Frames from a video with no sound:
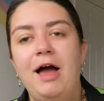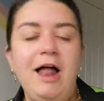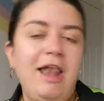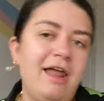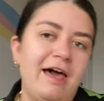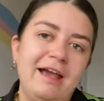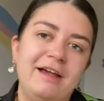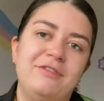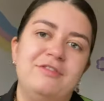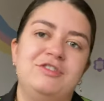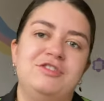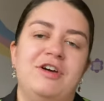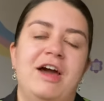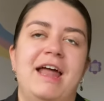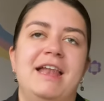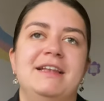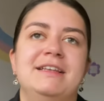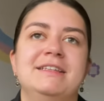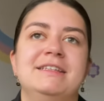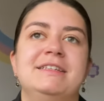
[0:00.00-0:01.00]
I like the
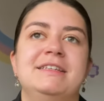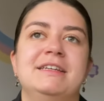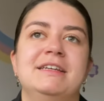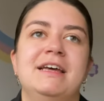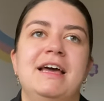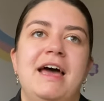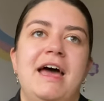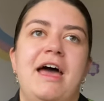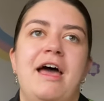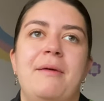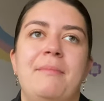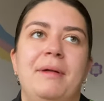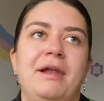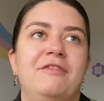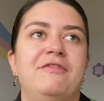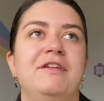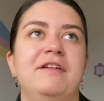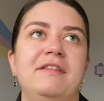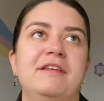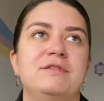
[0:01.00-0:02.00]
trend, and I
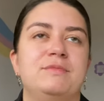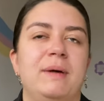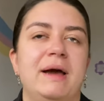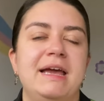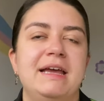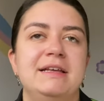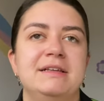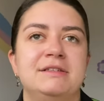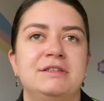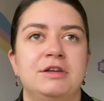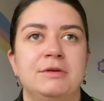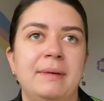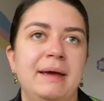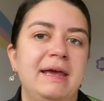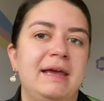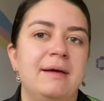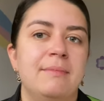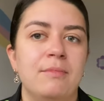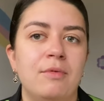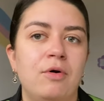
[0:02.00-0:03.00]
feel like there's ways to
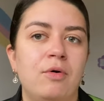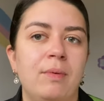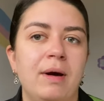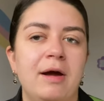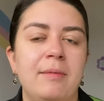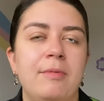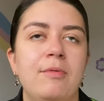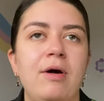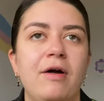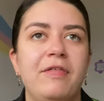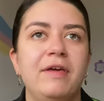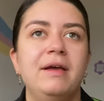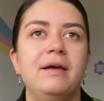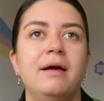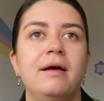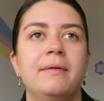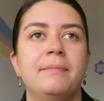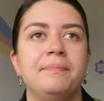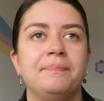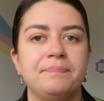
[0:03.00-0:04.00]
make it more wearable. I think
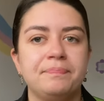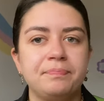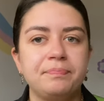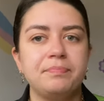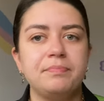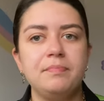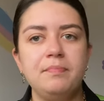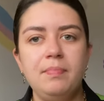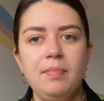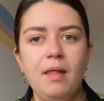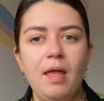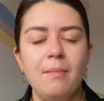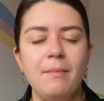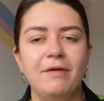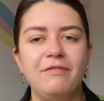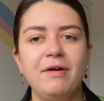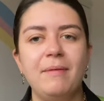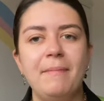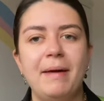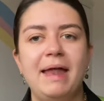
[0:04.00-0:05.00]
my
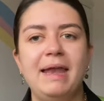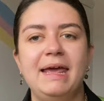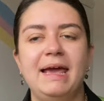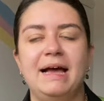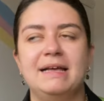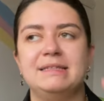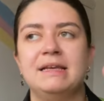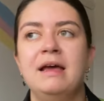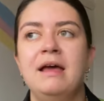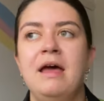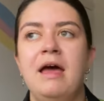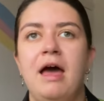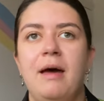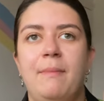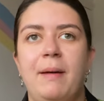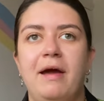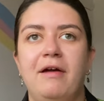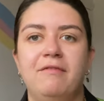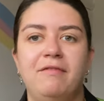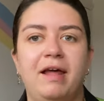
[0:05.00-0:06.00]
friend Penny has a
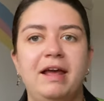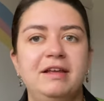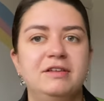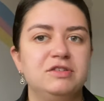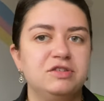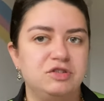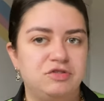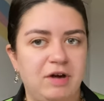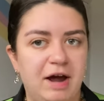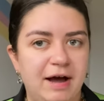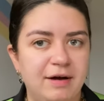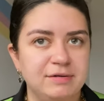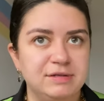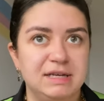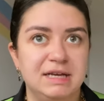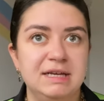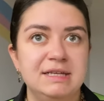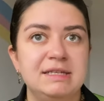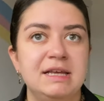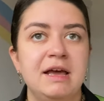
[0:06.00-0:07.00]
pair of lace
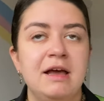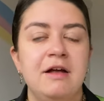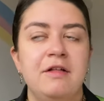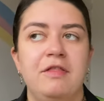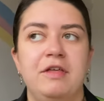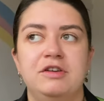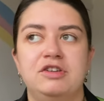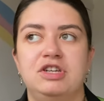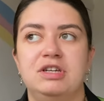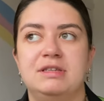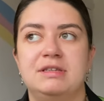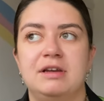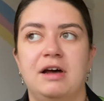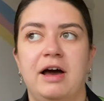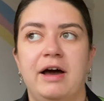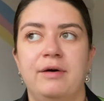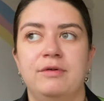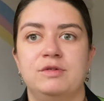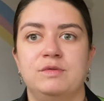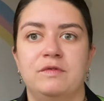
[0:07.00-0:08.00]
trousers that she
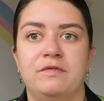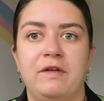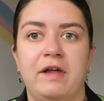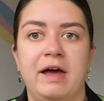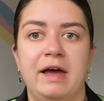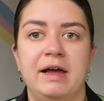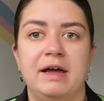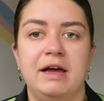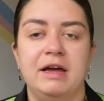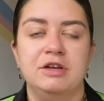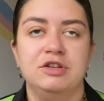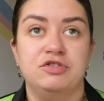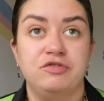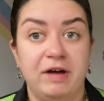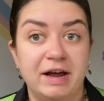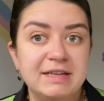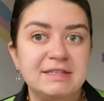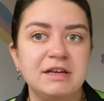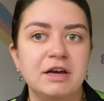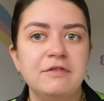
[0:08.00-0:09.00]
styles with like a
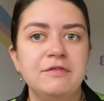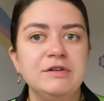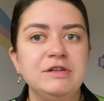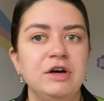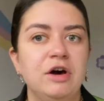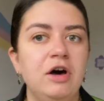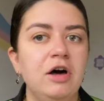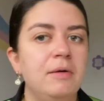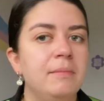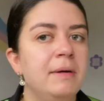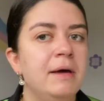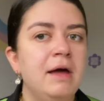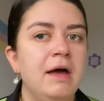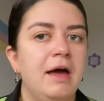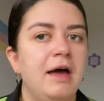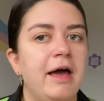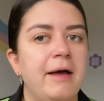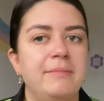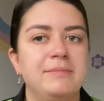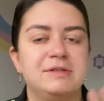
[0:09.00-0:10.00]
dress over top,
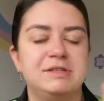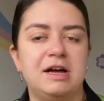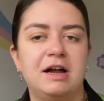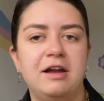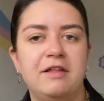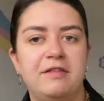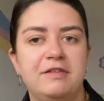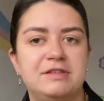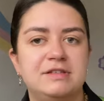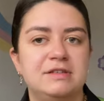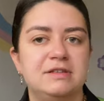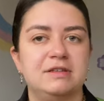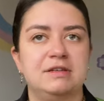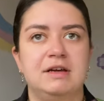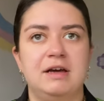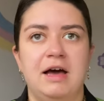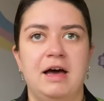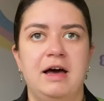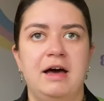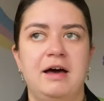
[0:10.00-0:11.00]
and it's kind of the
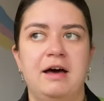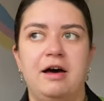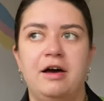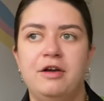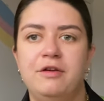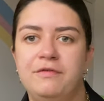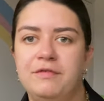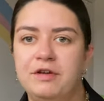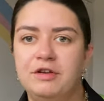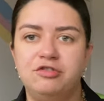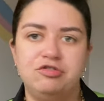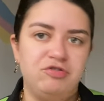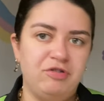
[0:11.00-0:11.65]
skirt over